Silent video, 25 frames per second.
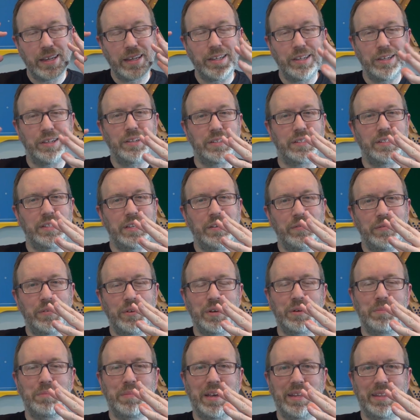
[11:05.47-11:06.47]
You see if
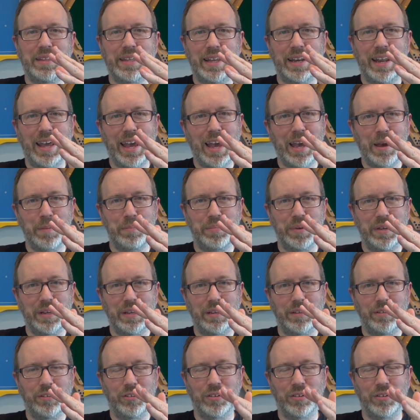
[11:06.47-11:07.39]
you can make that happen.